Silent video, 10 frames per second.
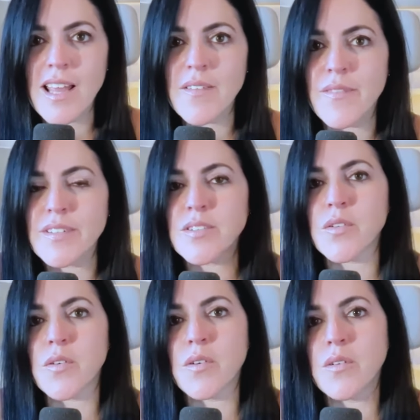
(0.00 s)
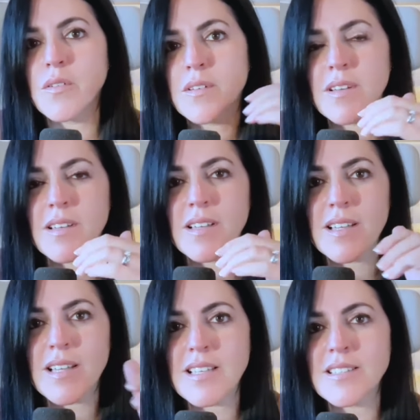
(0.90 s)
getting physical,
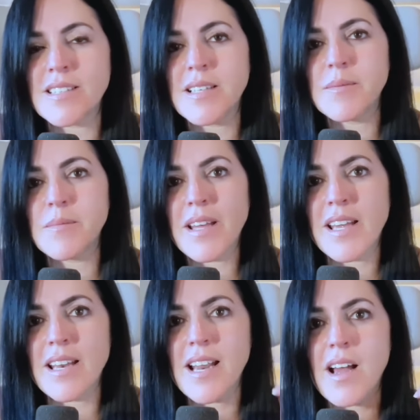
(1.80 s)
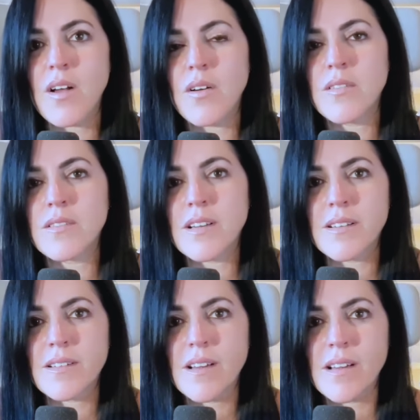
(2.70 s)
kissing, making out,
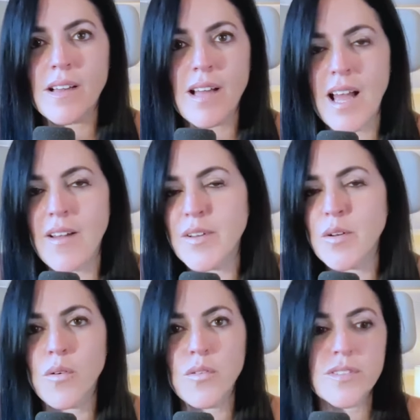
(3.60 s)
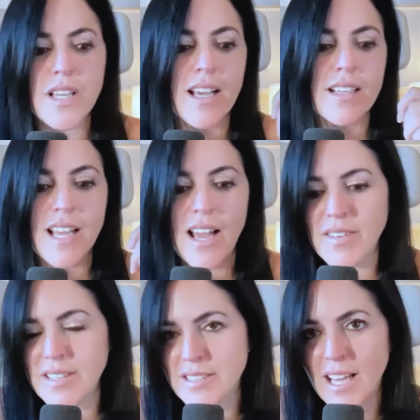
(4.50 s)
having oral sex,
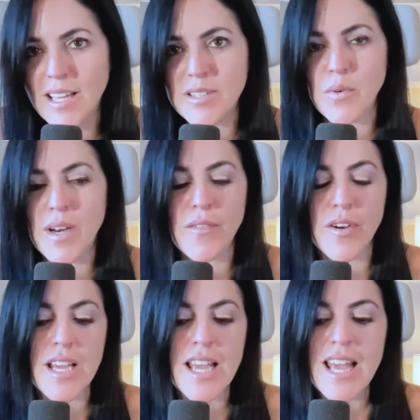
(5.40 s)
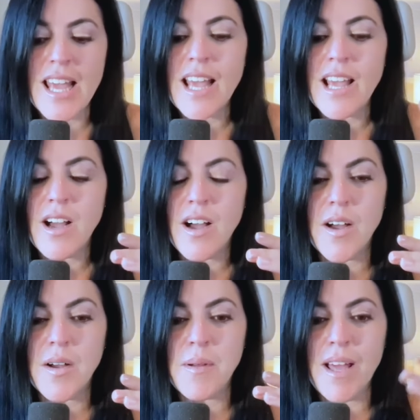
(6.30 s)
having sex, whatever,
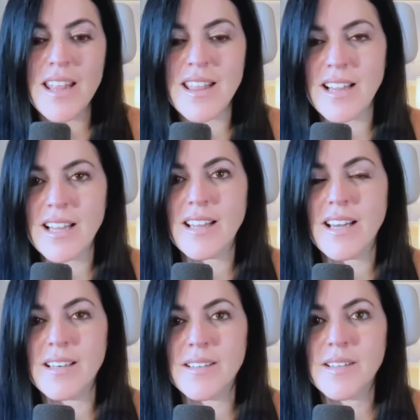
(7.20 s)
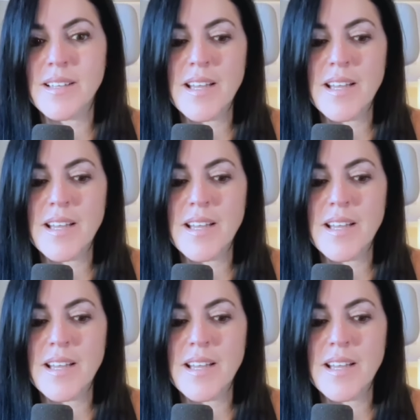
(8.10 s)
anything like that.